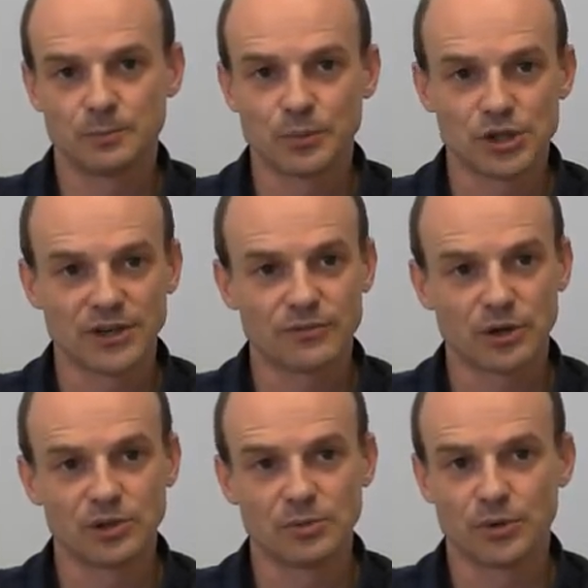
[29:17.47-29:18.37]
project
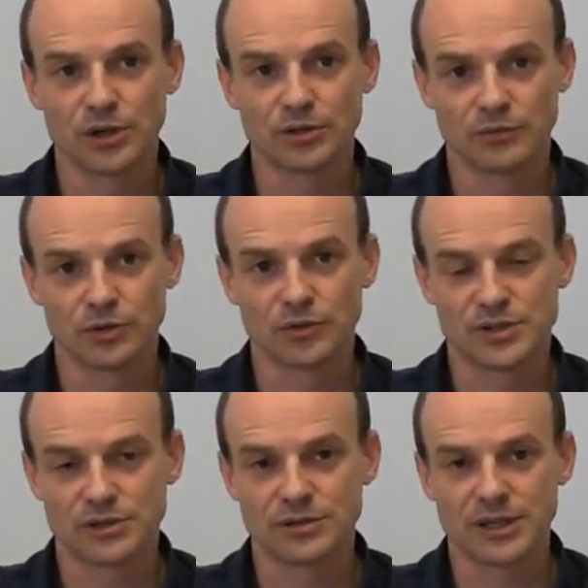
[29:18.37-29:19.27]
from the point of view of
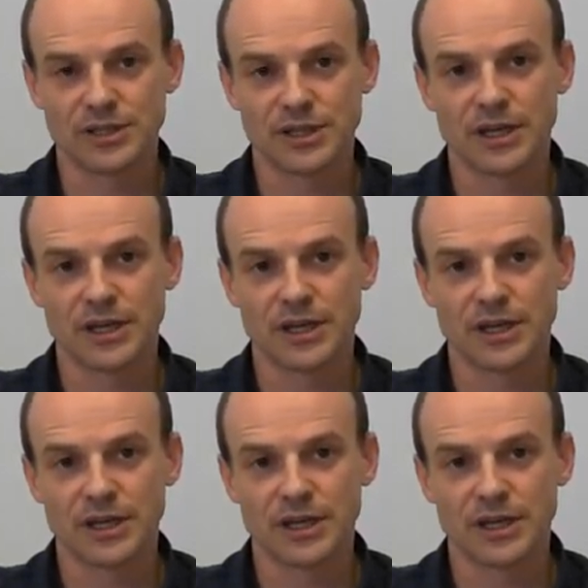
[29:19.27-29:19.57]
security,